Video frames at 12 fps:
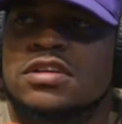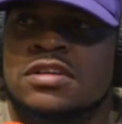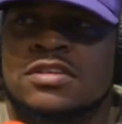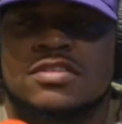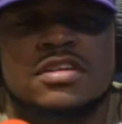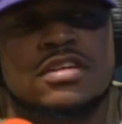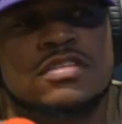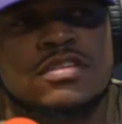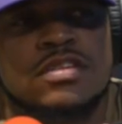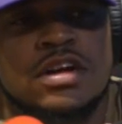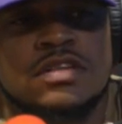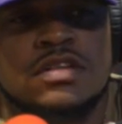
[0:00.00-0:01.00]
You know what I'm saying?
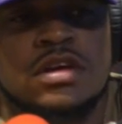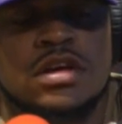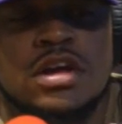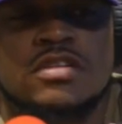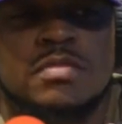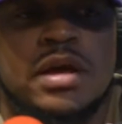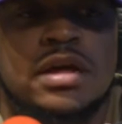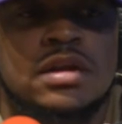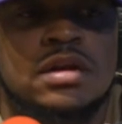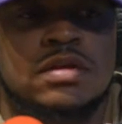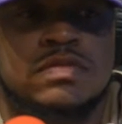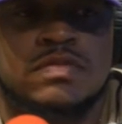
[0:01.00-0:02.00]
So that's mad
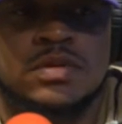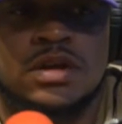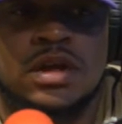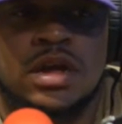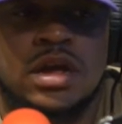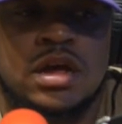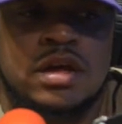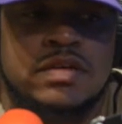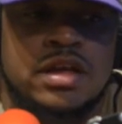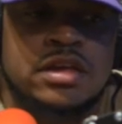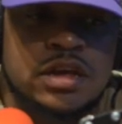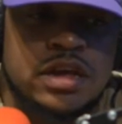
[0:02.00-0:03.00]
love. But yeah,
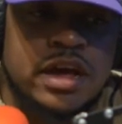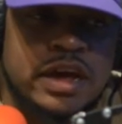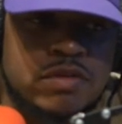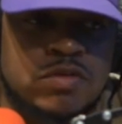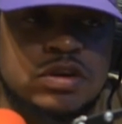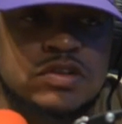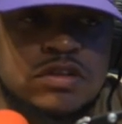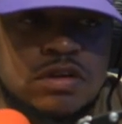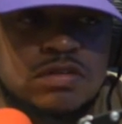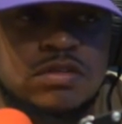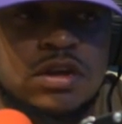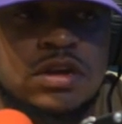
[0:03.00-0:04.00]
at one
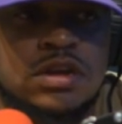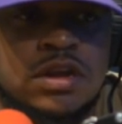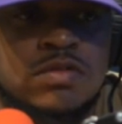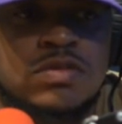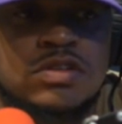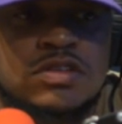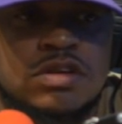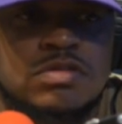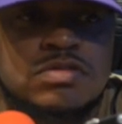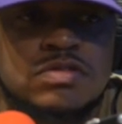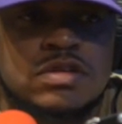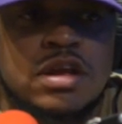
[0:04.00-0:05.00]
show, that one
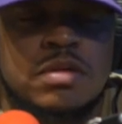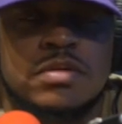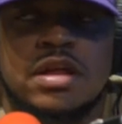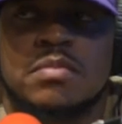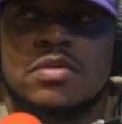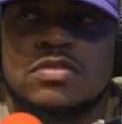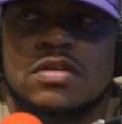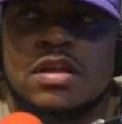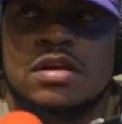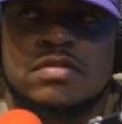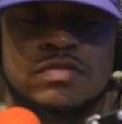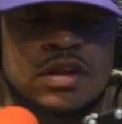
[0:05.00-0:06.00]
show got me that most
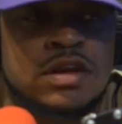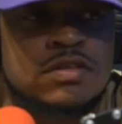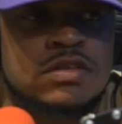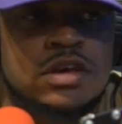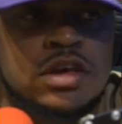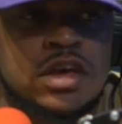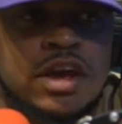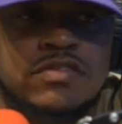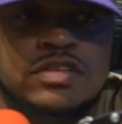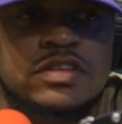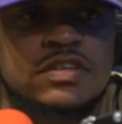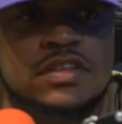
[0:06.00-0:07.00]
love. But
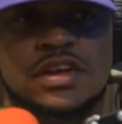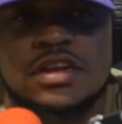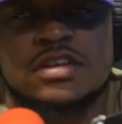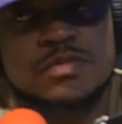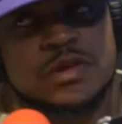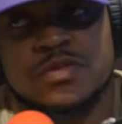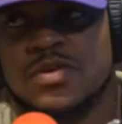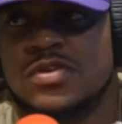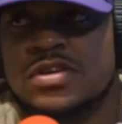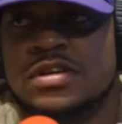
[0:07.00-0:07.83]
ever since then, it's been rolling.